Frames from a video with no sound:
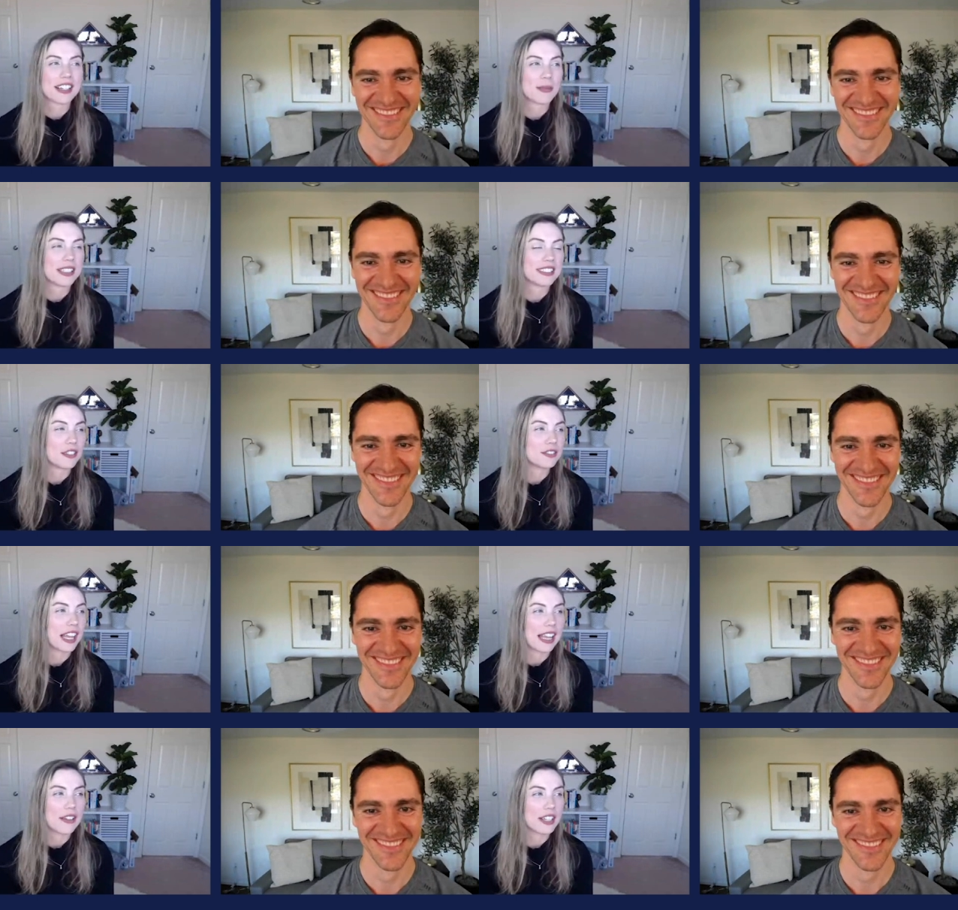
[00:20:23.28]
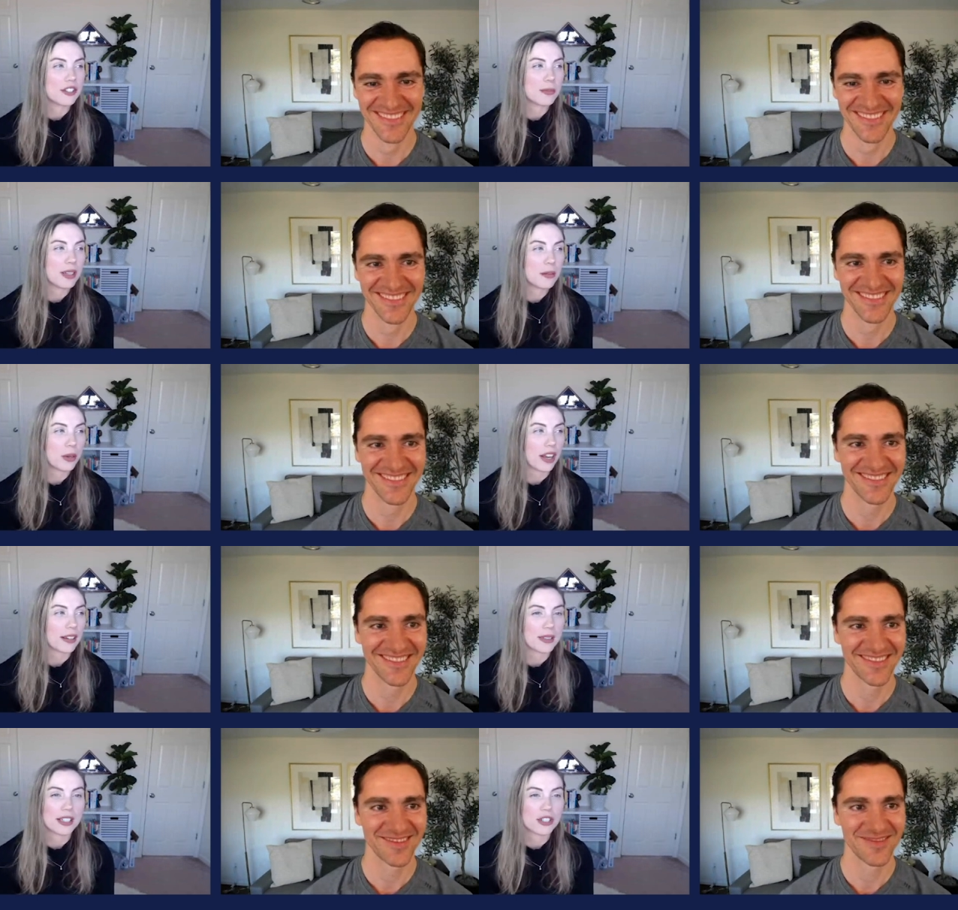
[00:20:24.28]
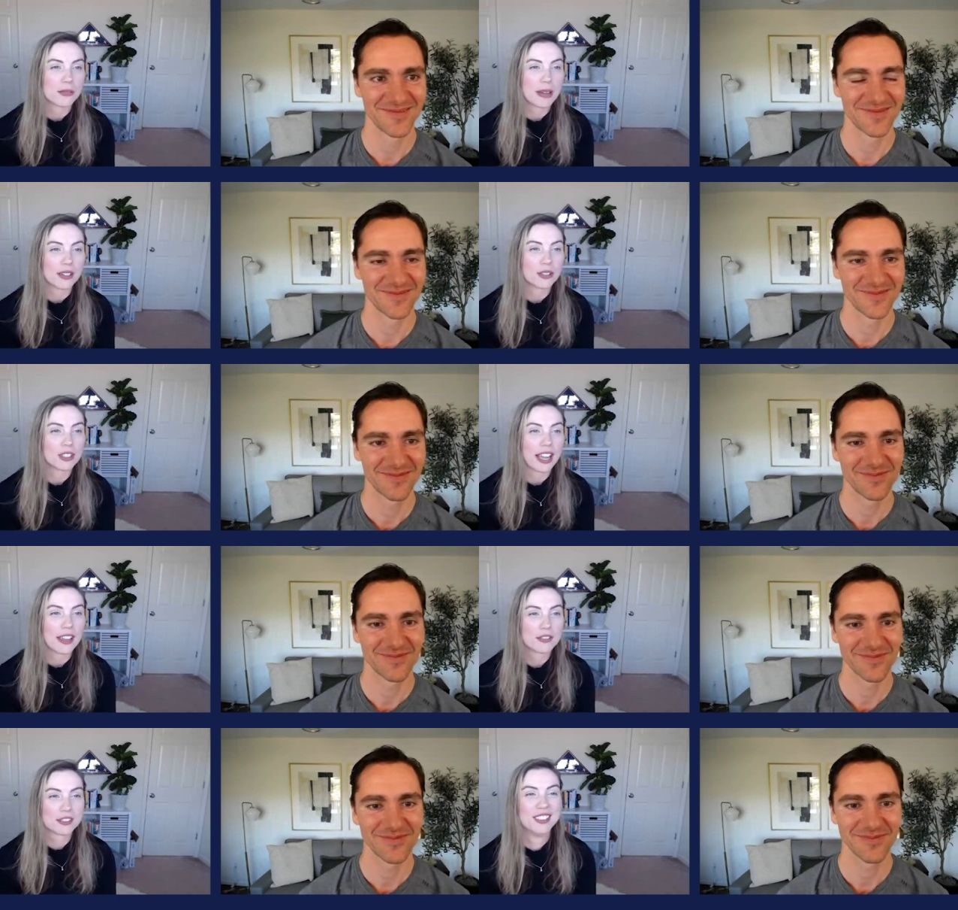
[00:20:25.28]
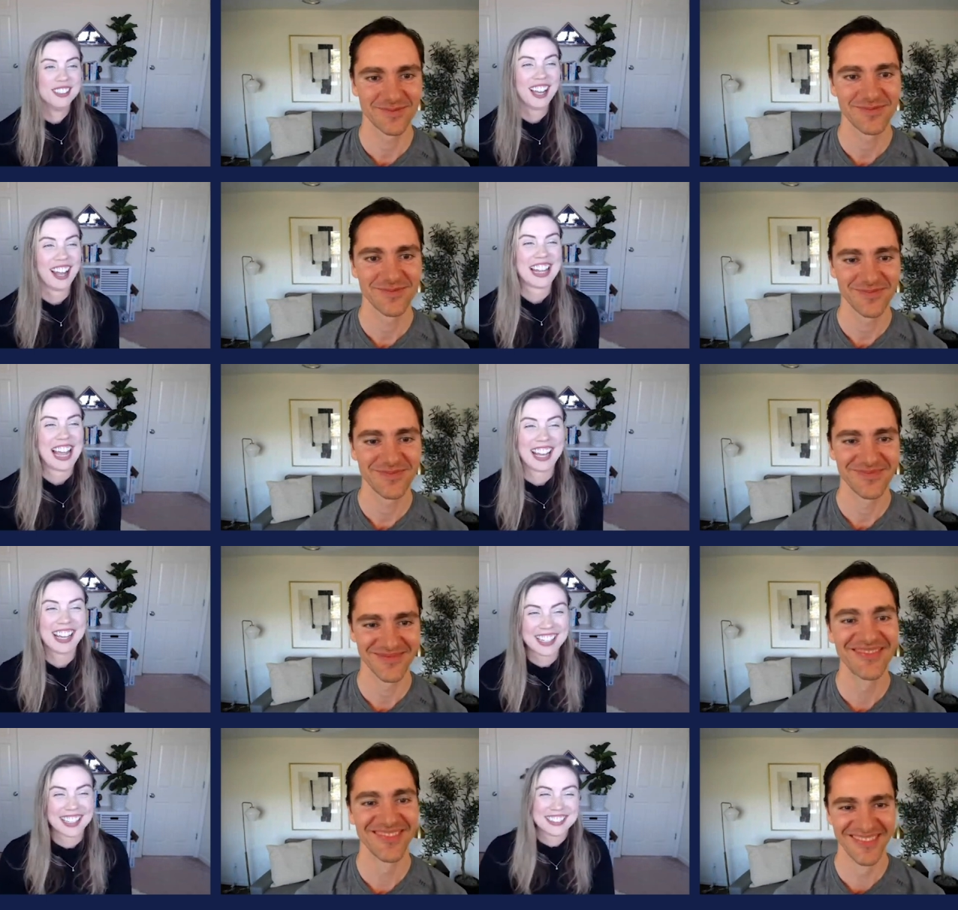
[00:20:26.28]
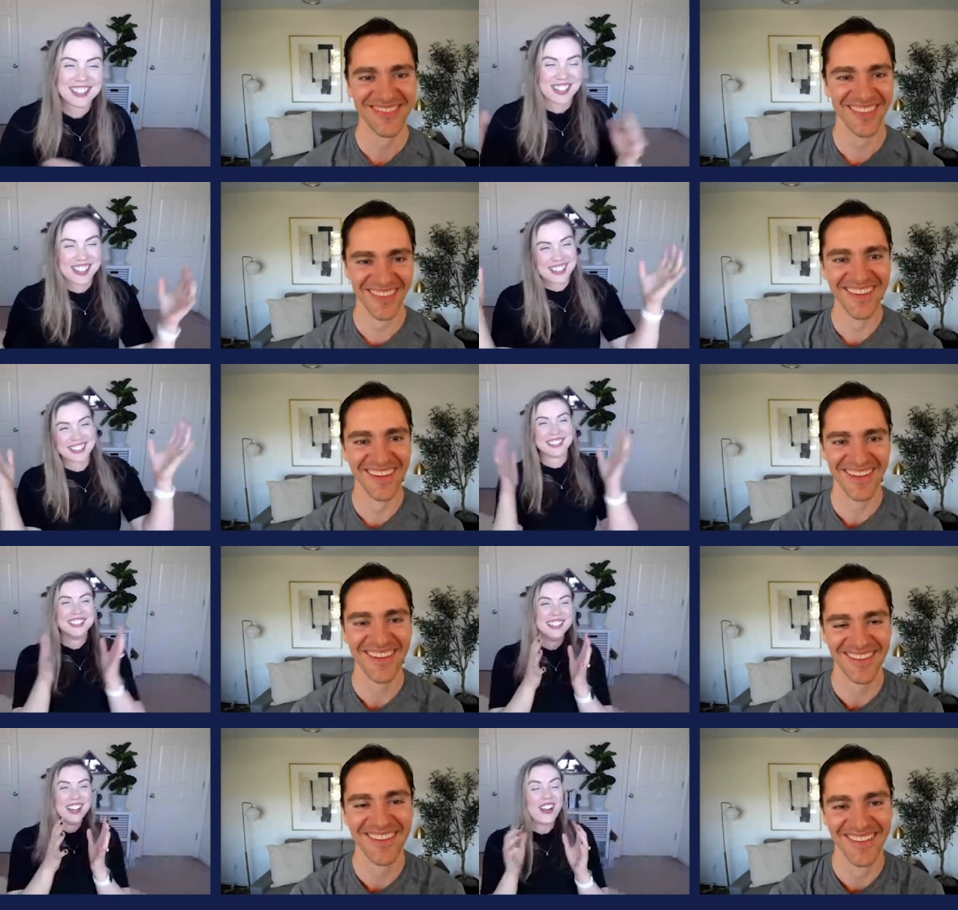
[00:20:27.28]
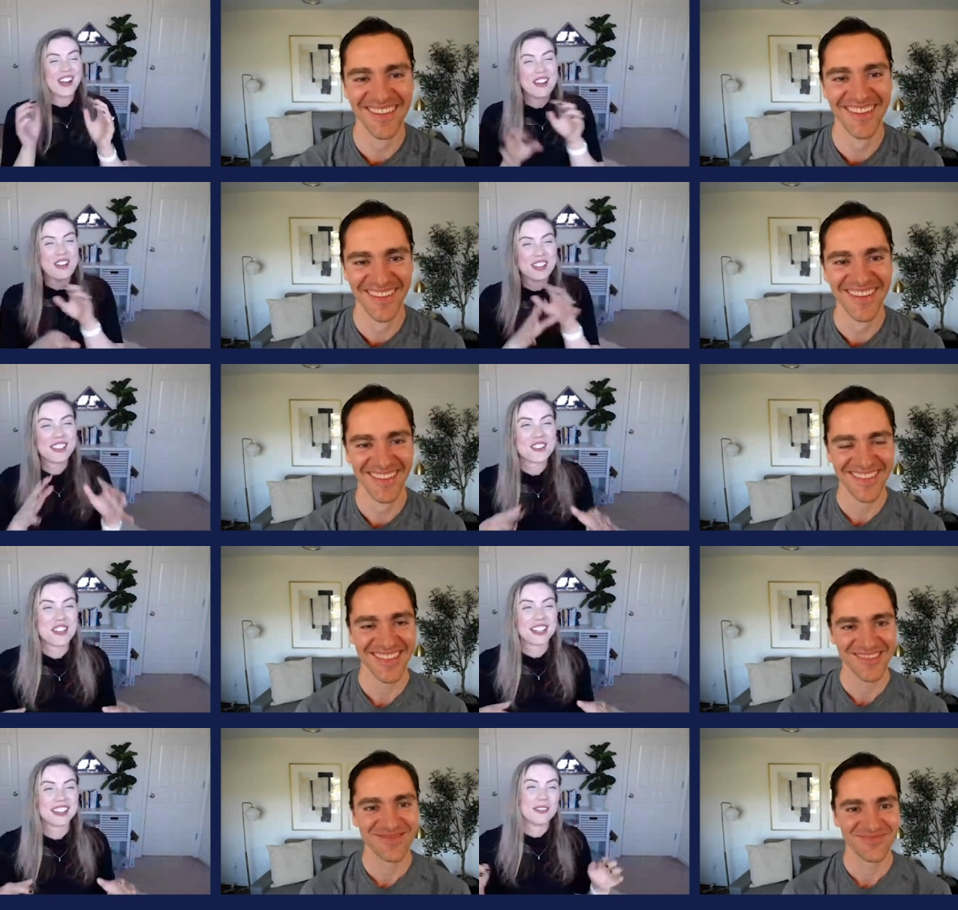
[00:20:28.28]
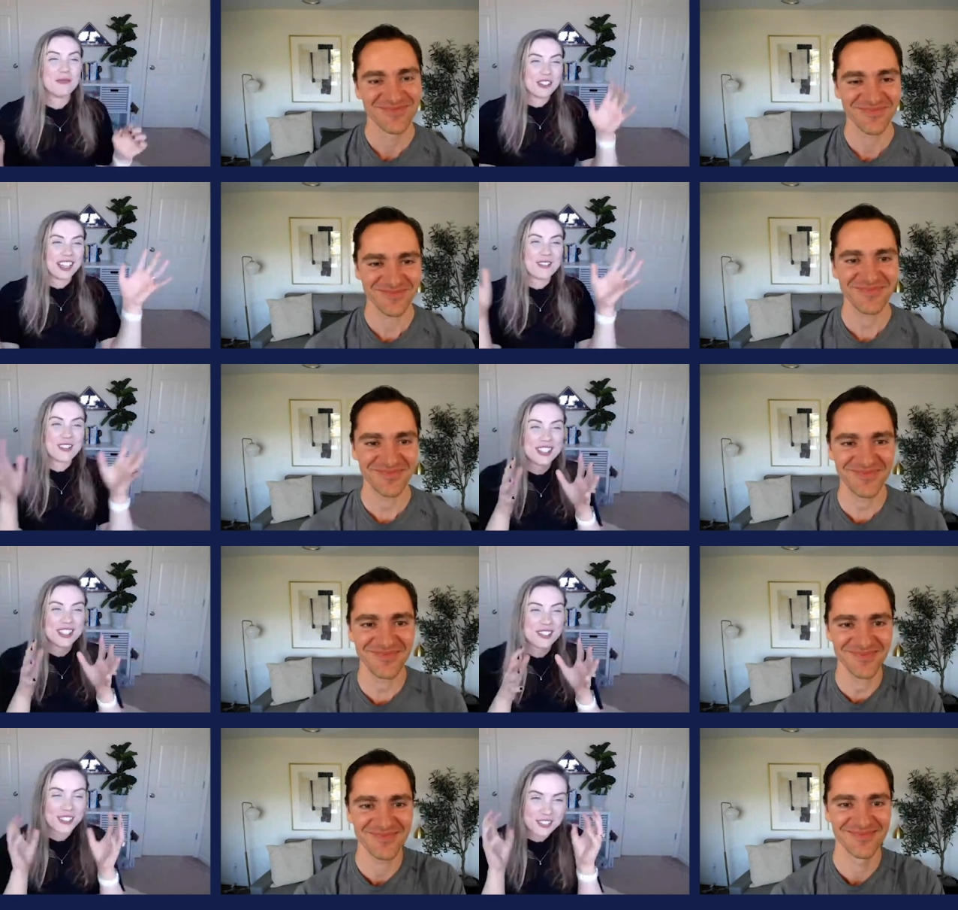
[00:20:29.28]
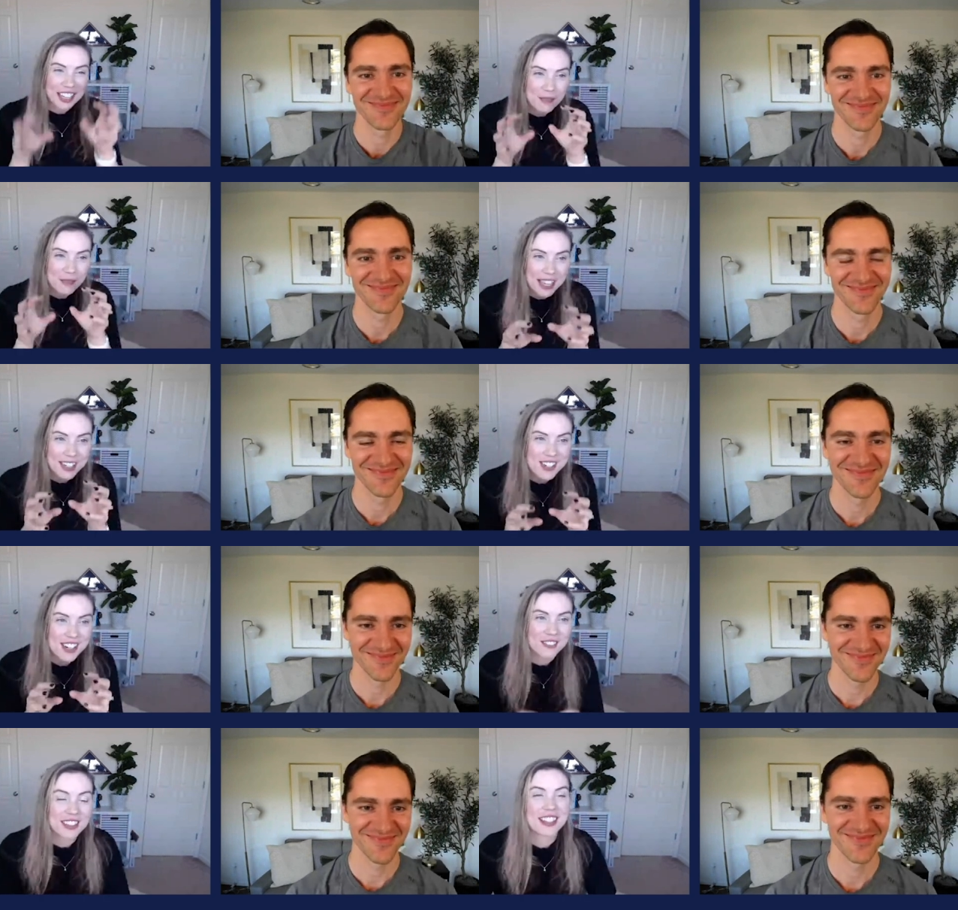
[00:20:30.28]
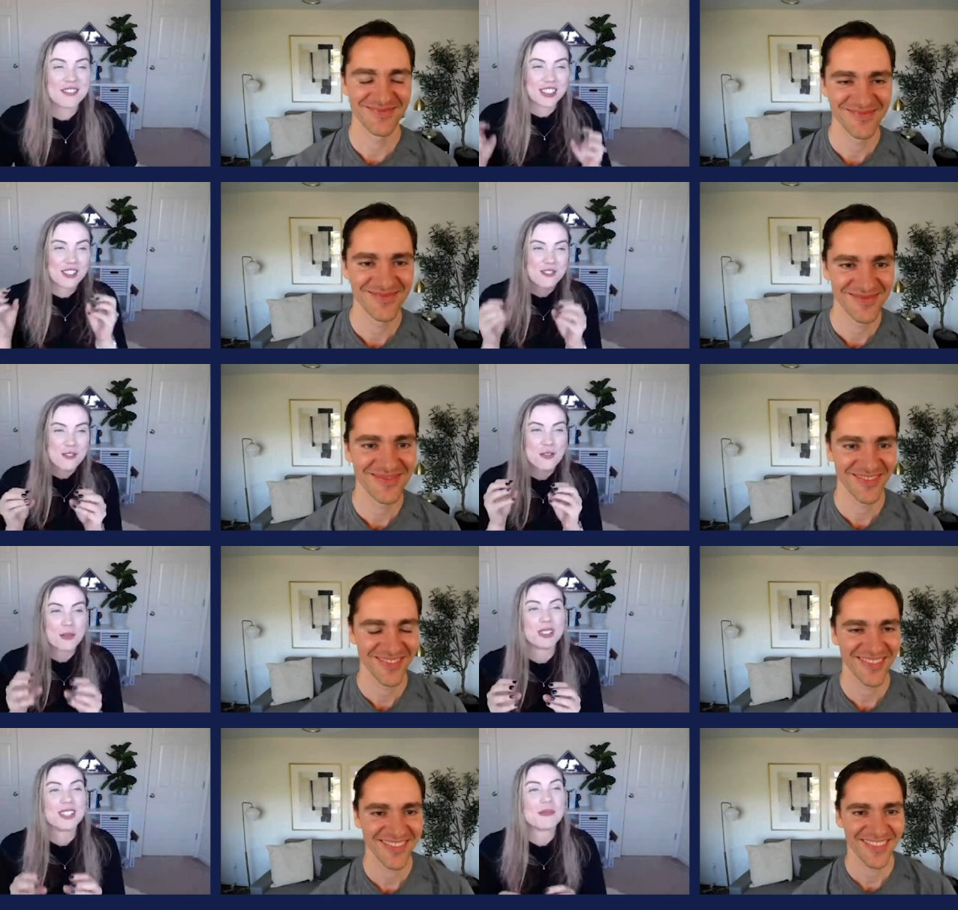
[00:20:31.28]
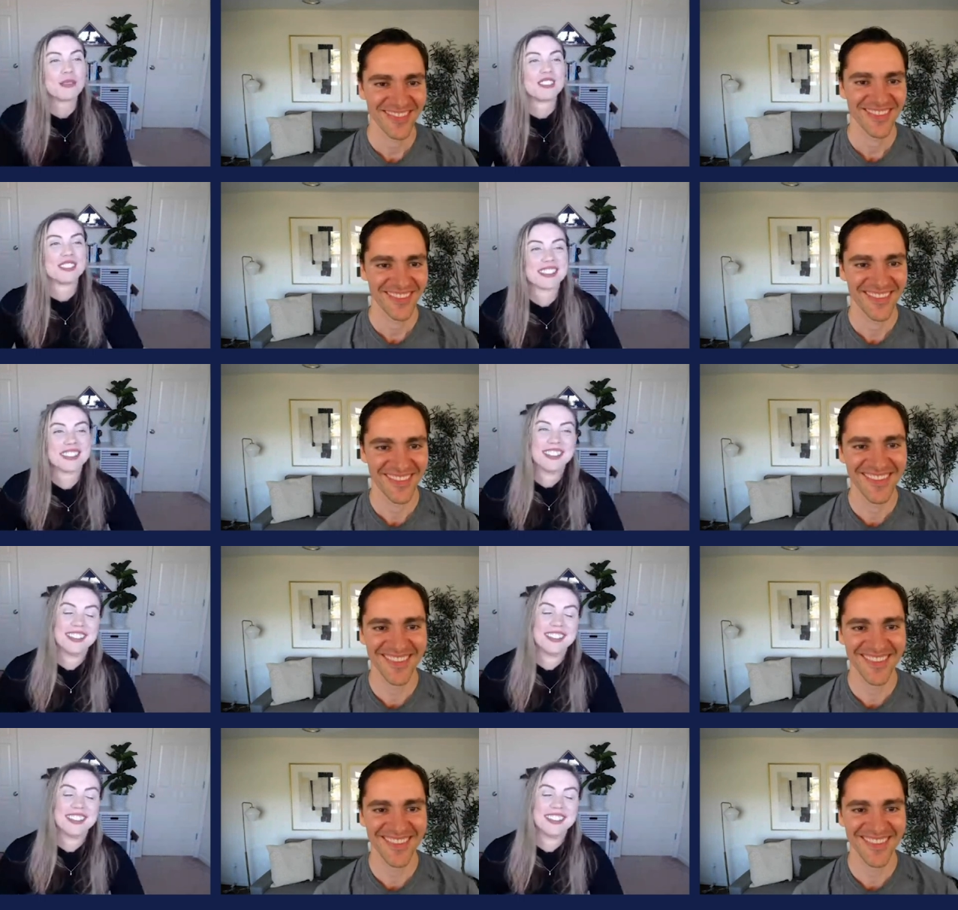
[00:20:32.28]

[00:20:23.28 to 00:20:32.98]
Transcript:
Speaker 1: think to myself, like, have I just been a product manager my whole life? Like, just every little thing that I'm doing, I'm always sort of like managing with the, with the core principles.